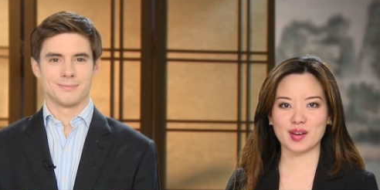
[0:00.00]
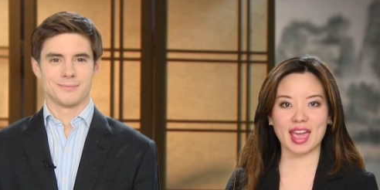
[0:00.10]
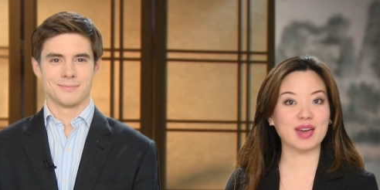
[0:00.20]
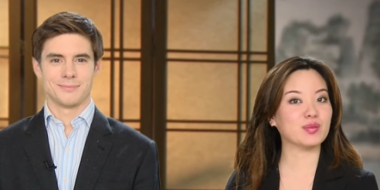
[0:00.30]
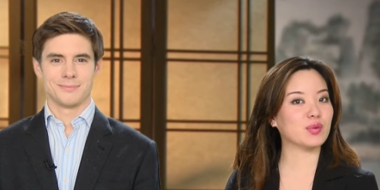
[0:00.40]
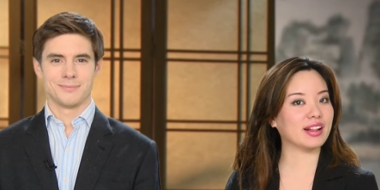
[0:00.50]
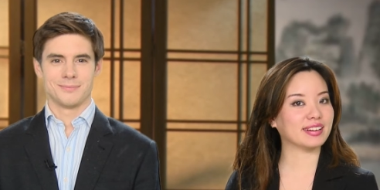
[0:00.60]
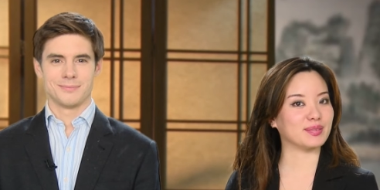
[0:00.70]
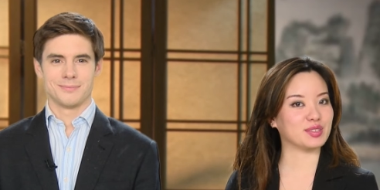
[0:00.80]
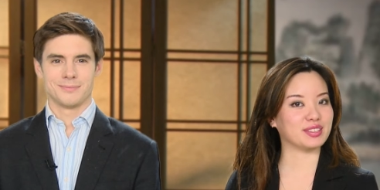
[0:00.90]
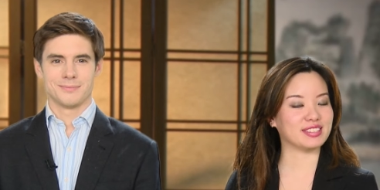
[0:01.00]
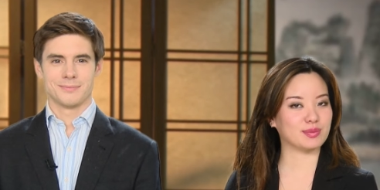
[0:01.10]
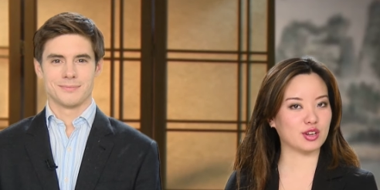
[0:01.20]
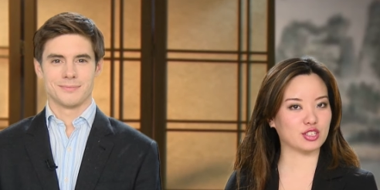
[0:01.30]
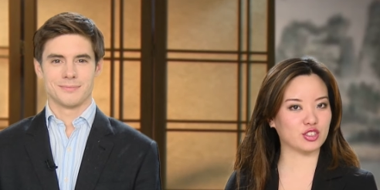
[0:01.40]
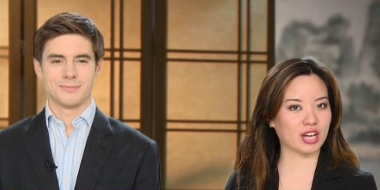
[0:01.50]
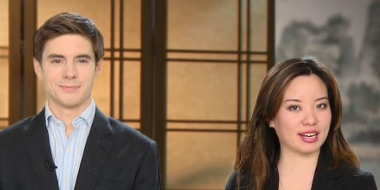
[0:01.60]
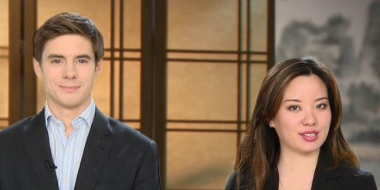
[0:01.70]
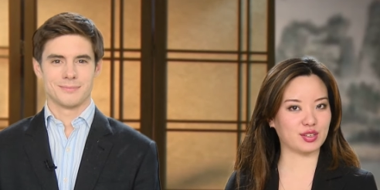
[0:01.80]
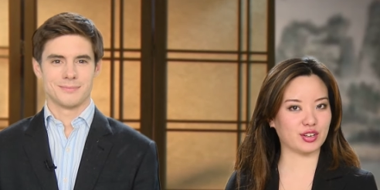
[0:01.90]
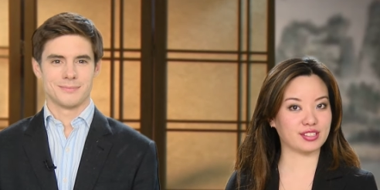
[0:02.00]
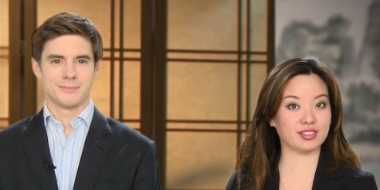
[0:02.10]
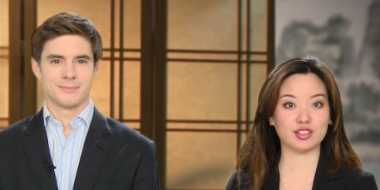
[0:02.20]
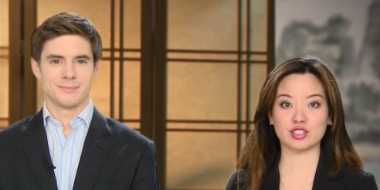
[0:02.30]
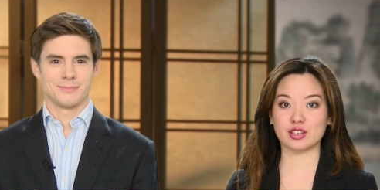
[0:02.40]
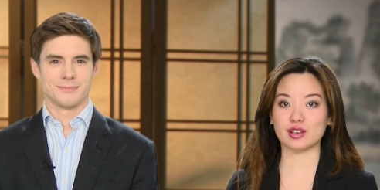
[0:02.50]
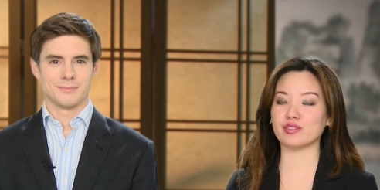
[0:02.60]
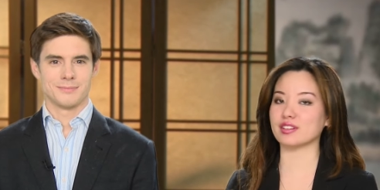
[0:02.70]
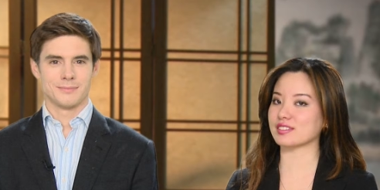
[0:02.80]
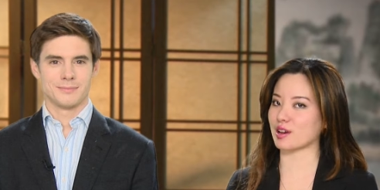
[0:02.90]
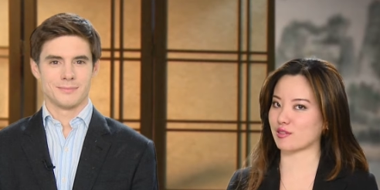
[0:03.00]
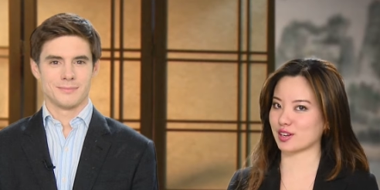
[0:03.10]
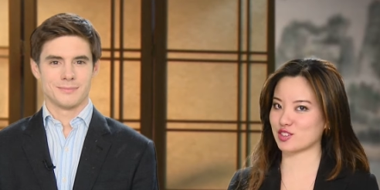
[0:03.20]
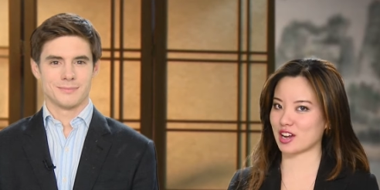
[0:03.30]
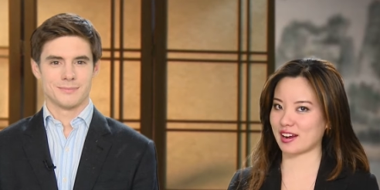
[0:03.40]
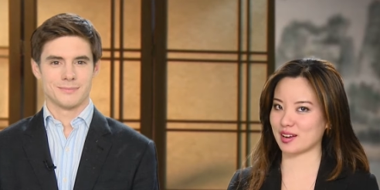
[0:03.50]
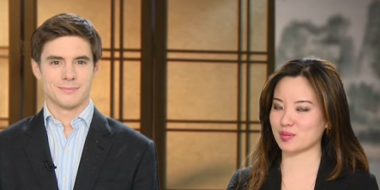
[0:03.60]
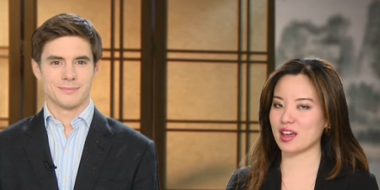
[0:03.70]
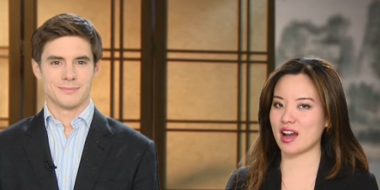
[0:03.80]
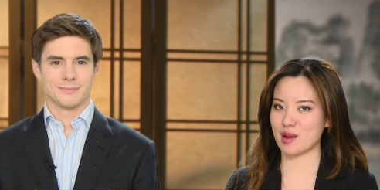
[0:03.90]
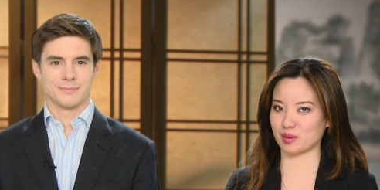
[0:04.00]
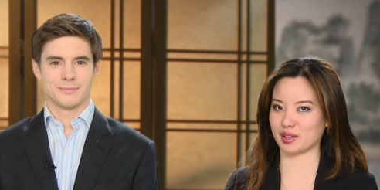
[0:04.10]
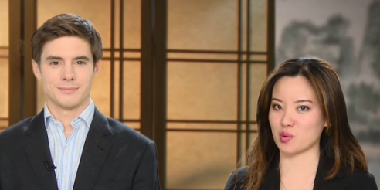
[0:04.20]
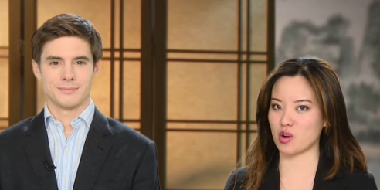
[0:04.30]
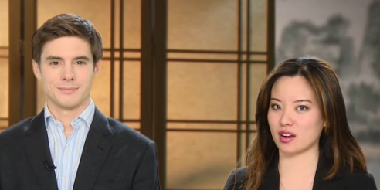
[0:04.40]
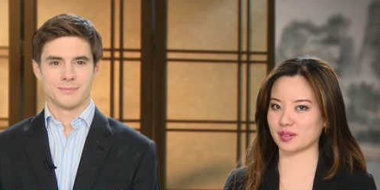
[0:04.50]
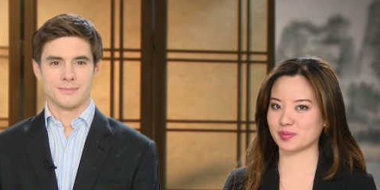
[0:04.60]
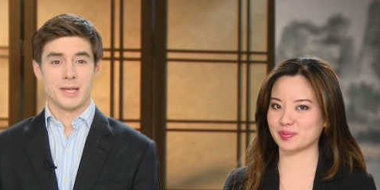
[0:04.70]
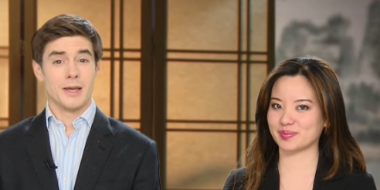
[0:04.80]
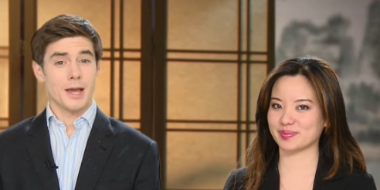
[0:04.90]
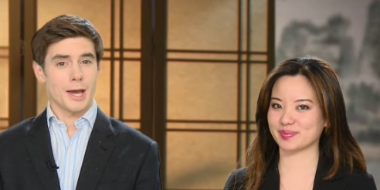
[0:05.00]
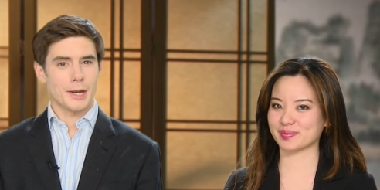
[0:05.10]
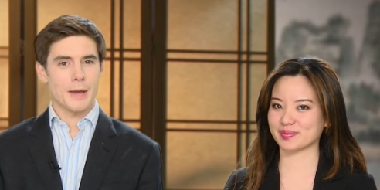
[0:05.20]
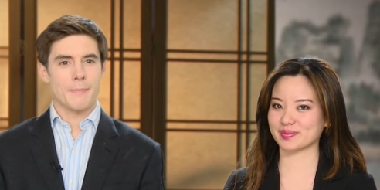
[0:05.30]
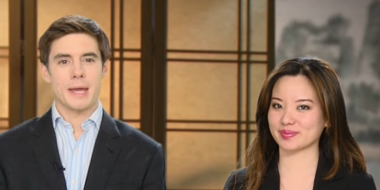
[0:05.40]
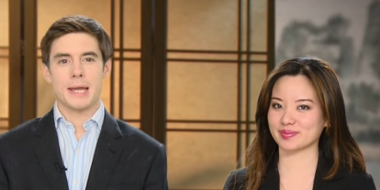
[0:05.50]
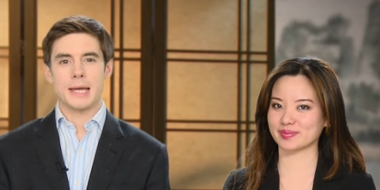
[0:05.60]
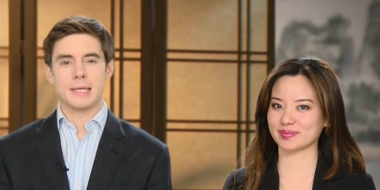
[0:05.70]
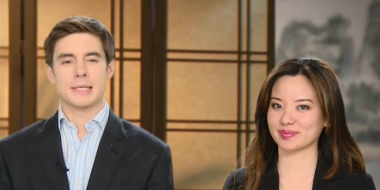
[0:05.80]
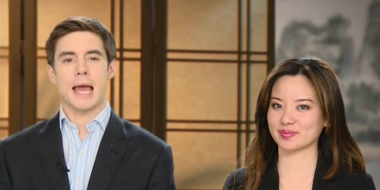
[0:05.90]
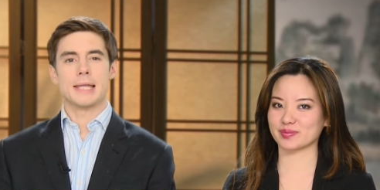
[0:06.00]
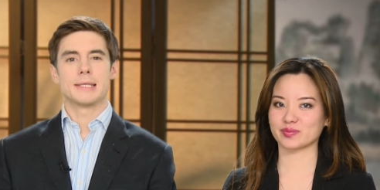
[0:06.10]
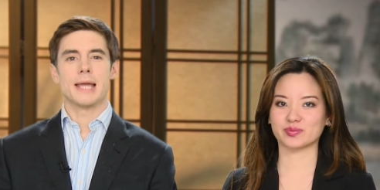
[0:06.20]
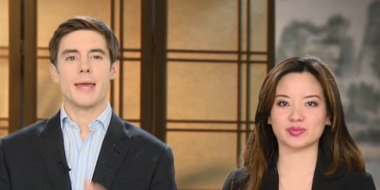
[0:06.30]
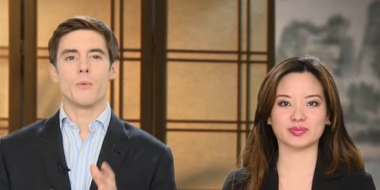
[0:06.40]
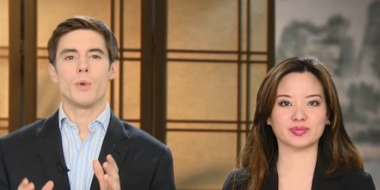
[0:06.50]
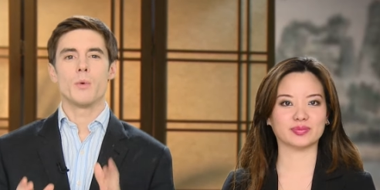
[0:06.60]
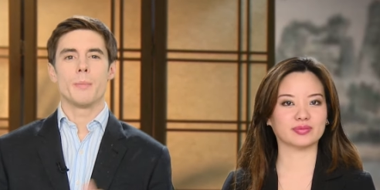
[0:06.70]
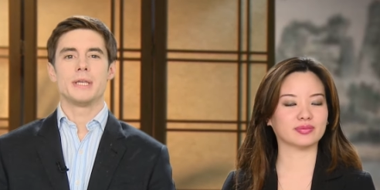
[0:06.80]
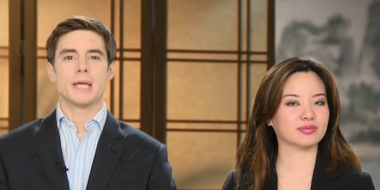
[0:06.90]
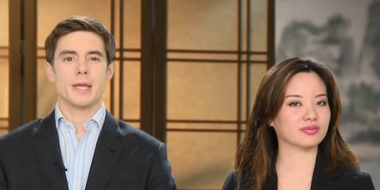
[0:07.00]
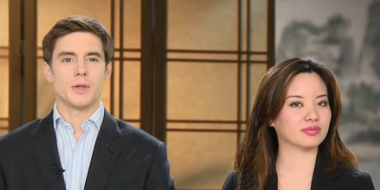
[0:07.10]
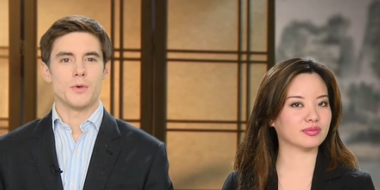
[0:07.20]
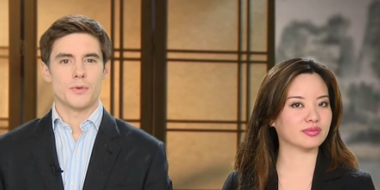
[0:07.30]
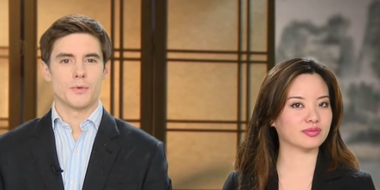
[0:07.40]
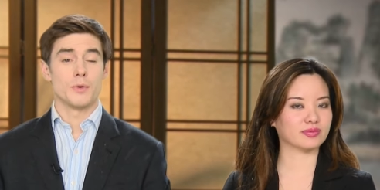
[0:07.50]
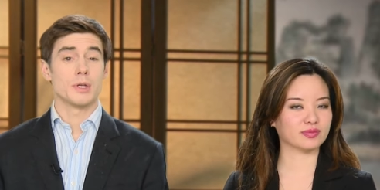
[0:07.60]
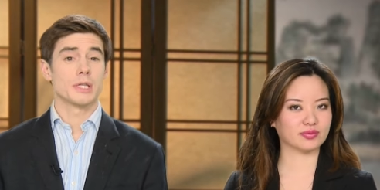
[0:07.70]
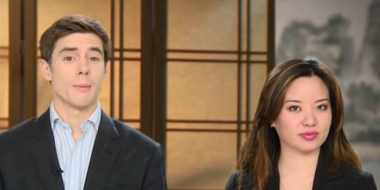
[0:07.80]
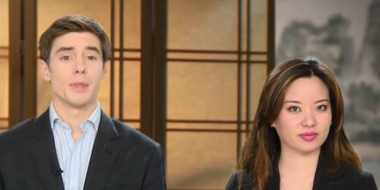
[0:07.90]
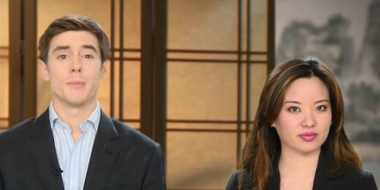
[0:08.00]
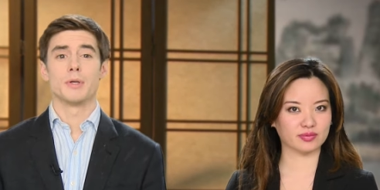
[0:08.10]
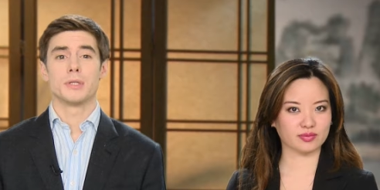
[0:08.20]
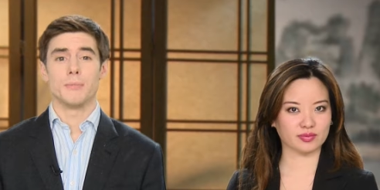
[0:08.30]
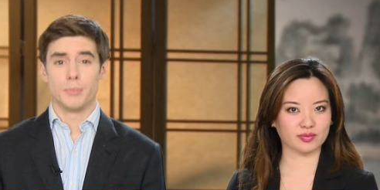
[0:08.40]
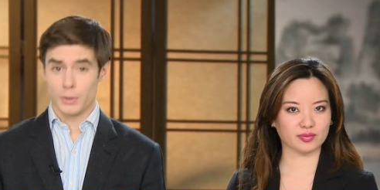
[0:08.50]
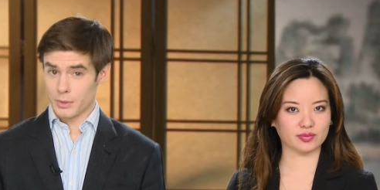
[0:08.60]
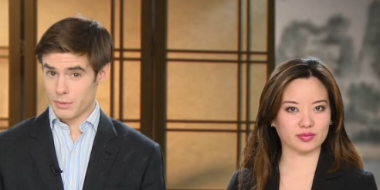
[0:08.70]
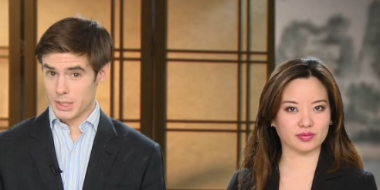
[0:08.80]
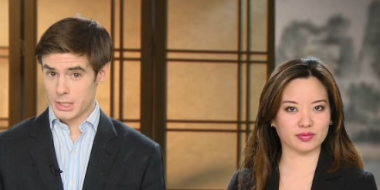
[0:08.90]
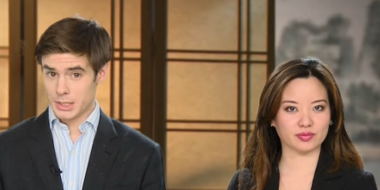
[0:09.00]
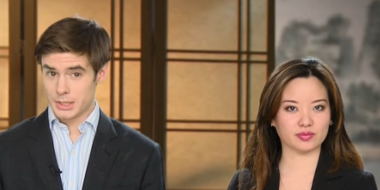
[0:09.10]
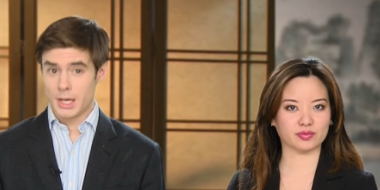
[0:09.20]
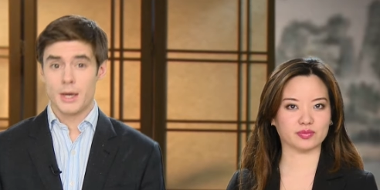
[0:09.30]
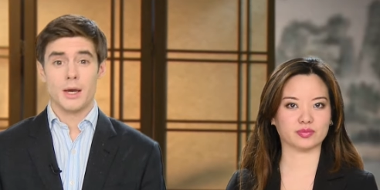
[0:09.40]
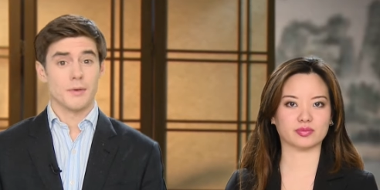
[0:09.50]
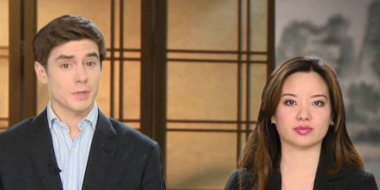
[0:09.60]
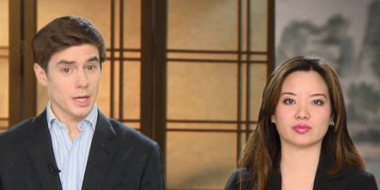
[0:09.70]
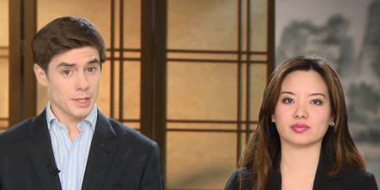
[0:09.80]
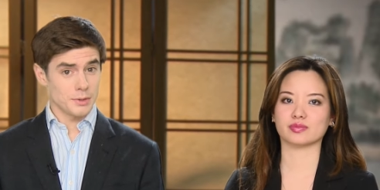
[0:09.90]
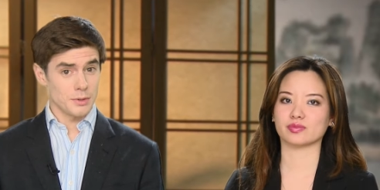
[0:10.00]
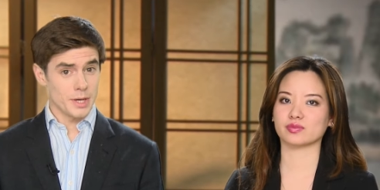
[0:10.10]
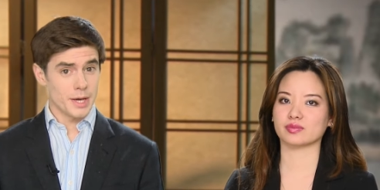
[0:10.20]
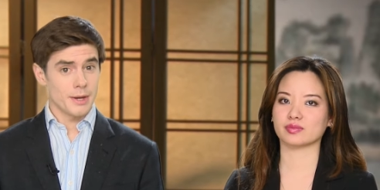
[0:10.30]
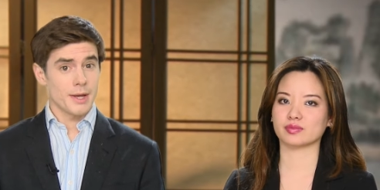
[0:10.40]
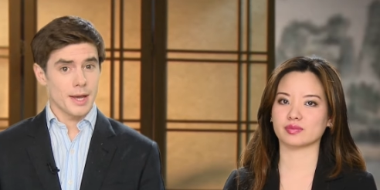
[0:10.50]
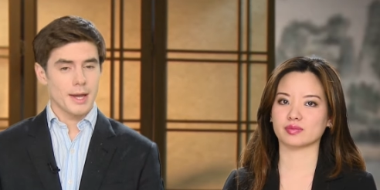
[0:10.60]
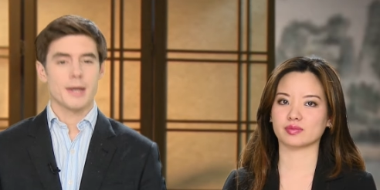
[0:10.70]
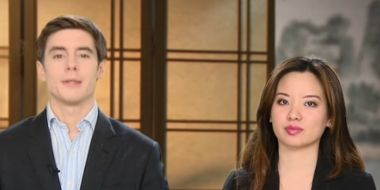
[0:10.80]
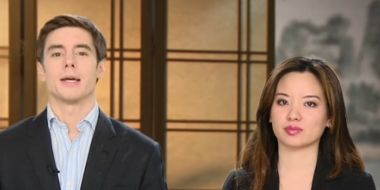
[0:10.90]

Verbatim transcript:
Speaker 1: and welcome to this special Chinese New Year's edition of Discovering China. I'm Alina Wong.
Speaker 2: And I'm Ben Hedges, and today we will be taking you through some of the most important traditions of Chinese New Year and the